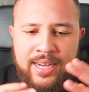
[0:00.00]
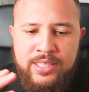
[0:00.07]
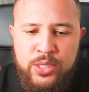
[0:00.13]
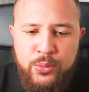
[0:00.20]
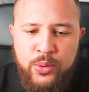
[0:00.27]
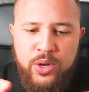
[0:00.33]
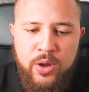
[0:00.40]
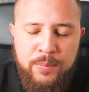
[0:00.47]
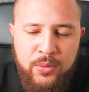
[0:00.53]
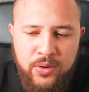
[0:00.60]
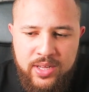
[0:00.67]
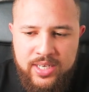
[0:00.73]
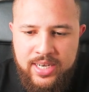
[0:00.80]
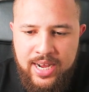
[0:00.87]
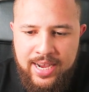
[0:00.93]
I do want to
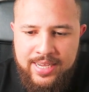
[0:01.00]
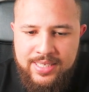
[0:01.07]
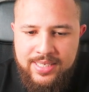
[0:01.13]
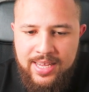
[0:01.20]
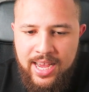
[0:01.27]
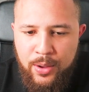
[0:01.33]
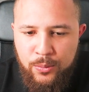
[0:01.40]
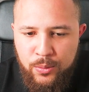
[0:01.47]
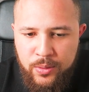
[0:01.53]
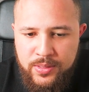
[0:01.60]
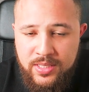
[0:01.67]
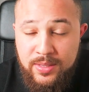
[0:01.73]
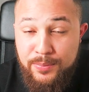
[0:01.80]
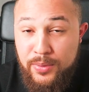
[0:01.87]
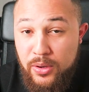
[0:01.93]
apologize. I
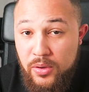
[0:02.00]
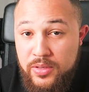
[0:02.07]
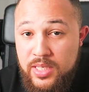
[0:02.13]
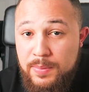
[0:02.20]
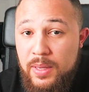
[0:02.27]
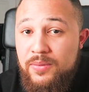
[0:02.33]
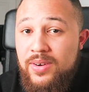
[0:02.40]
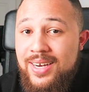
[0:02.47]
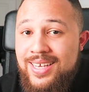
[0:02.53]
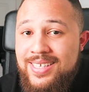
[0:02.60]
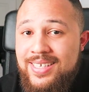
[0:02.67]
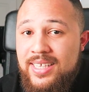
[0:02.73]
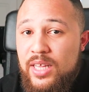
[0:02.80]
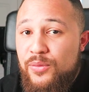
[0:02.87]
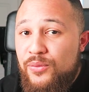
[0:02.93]
was supposed to be
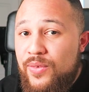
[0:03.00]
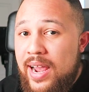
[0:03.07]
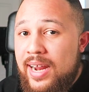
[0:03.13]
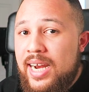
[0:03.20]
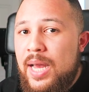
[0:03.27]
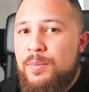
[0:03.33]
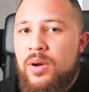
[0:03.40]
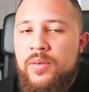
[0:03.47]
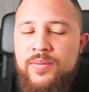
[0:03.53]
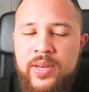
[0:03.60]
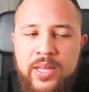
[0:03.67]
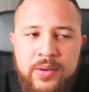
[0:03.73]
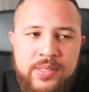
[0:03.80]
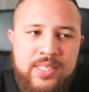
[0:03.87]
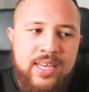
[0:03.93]
releasing the Frank Lampard
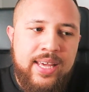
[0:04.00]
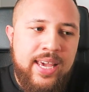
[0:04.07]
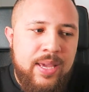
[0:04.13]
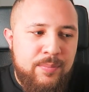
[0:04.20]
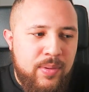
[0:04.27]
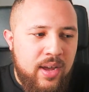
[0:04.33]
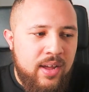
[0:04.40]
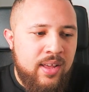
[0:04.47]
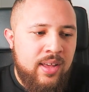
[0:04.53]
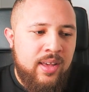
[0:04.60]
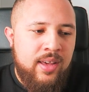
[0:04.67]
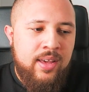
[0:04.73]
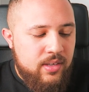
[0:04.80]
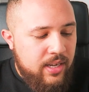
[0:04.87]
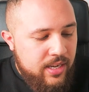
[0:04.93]
video today, but
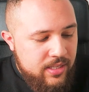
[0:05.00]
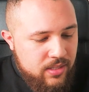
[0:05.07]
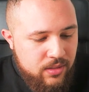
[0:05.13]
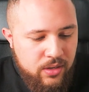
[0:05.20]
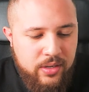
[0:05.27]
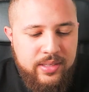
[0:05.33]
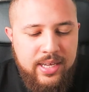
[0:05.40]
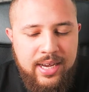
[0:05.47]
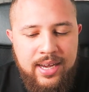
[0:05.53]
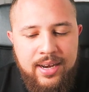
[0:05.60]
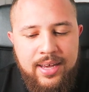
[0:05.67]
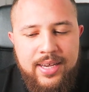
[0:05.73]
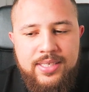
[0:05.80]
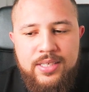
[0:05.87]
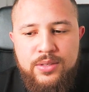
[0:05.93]
you guys know that I
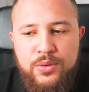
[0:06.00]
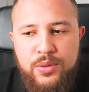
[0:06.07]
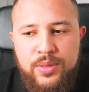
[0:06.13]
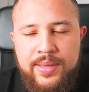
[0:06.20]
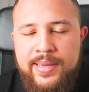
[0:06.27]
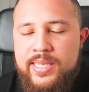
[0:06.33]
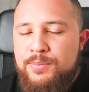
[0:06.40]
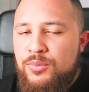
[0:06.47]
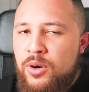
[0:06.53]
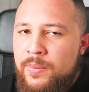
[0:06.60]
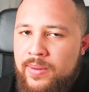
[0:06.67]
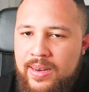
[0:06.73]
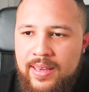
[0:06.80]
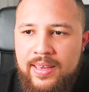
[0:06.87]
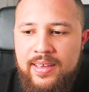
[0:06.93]
like to do things
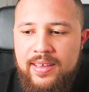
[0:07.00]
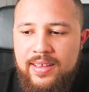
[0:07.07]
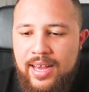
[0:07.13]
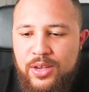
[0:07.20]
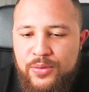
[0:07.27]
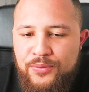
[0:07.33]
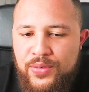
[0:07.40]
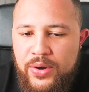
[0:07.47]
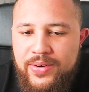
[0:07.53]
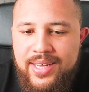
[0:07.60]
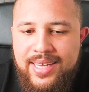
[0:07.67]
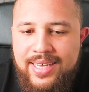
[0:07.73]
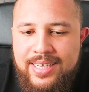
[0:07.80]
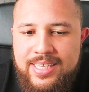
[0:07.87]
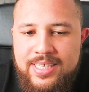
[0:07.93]
properly. I could
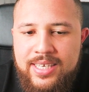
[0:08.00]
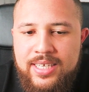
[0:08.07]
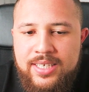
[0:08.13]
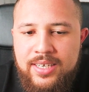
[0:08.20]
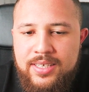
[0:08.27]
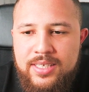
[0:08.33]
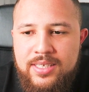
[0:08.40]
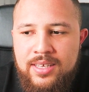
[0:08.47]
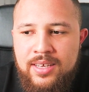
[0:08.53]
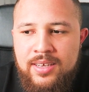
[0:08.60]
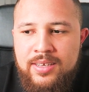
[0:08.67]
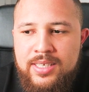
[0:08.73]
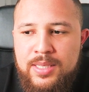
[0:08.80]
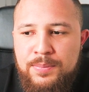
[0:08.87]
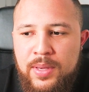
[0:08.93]
very easily just
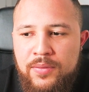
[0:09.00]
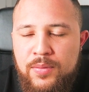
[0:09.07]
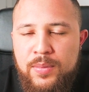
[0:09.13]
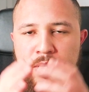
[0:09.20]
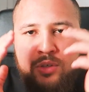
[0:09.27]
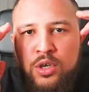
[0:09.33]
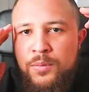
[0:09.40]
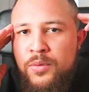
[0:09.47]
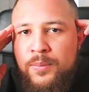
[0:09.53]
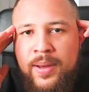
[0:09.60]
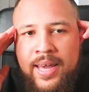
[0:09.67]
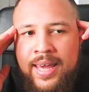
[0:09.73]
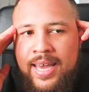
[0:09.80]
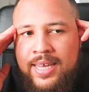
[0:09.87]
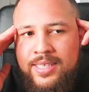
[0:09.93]
speak from the top of
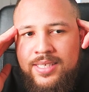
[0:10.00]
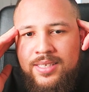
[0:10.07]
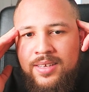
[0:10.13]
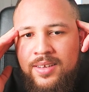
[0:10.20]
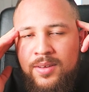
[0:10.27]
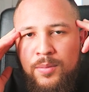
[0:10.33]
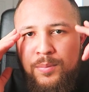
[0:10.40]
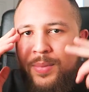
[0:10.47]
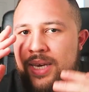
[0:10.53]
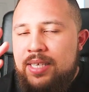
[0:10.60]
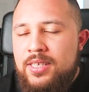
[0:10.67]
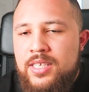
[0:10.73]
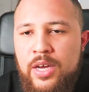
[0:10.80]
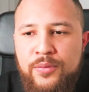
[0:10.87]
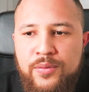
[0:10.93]
my head,
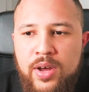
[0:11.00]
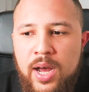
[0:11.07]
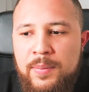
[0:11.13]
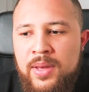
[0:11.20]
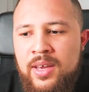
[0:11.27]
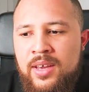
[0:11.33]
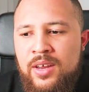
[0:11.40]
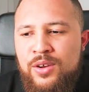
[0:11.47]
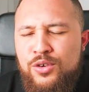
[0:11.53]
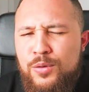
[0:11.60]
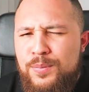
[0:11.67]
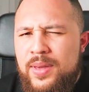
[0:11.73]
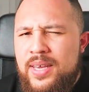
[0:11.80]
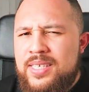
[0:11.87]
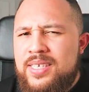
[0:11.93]
make stuff up,
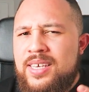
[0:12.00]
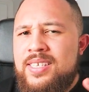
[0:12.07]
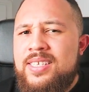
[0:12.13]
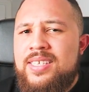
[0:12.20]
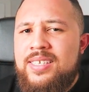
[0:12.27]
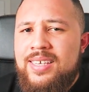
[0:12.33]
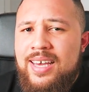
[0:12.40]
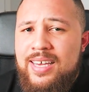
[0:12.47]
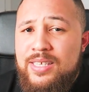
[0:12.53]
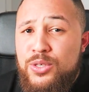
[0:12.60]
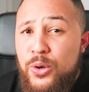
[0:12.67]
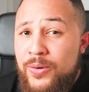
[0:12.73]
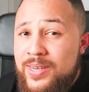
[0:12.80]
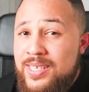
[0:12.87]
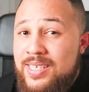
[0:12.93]
not be as
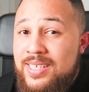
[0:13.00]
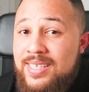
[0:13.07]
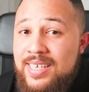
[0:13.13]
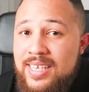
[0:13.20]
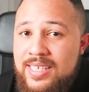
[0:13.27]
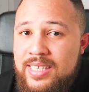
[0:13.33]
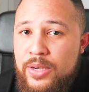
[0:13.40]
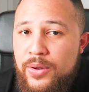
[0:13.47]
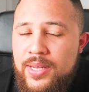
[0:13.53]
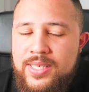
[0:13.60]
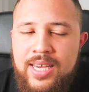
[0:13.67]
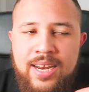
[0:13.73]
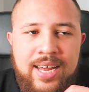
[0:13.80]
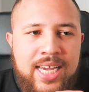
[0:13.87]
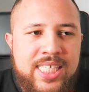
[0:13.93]
concise or as detailed
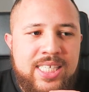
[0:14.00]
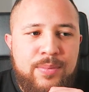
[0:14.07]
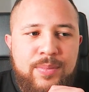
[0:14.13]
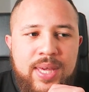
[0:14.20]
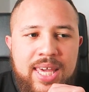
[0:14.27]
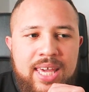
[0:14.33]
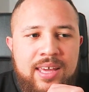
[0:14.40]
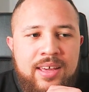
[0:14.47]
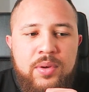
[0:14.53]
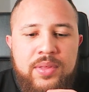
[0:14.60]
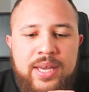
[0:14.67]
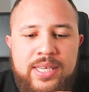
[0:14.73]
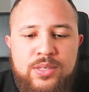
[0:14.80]
as I like to be, but